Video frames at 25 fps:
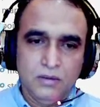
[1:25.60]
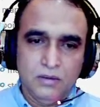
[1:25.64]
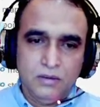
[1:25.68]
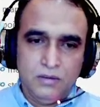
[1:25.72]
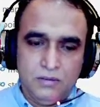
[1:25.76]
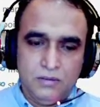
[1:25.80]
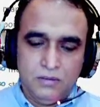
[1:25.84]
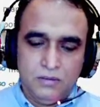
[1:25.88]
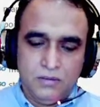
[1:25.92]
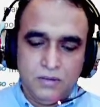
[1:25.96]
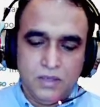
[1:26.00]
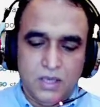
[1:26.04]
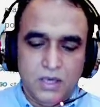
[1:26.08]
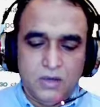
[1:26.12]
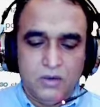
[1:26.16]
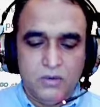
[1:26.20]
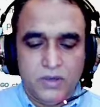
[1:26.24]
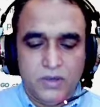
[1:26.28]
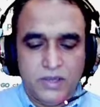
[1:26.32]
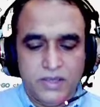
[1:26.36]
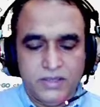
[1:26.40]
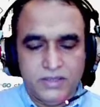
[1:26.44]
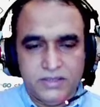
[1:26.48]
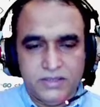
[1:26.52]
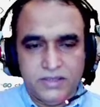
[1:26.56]
Now
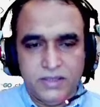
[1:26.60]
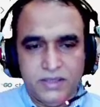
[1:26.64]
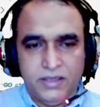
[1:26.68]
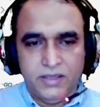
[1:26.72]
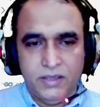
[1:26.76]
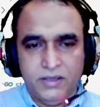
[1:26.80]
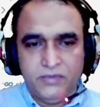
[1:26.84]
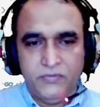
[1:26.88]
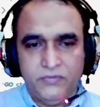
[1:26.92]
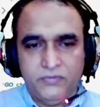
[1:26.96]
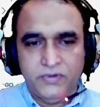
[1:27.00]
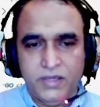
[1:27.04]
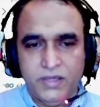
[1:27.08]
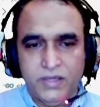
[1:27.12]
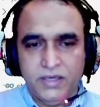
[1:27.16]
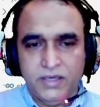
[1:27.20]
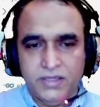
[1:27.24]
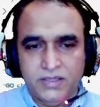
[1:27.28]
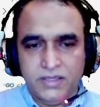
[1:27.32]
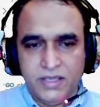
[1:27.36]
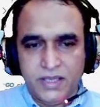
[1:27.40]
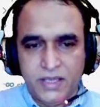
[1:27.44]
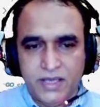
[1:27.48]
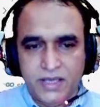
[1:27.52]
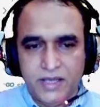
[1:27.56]
I say if there is
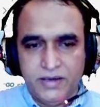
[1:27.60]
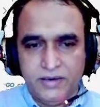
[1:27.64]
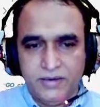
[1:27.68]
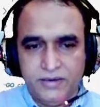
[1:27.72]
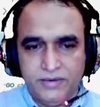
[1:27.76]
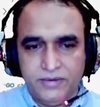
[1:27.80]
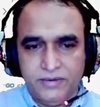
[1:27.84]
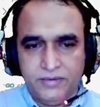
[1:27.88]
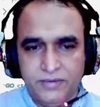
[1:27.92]
error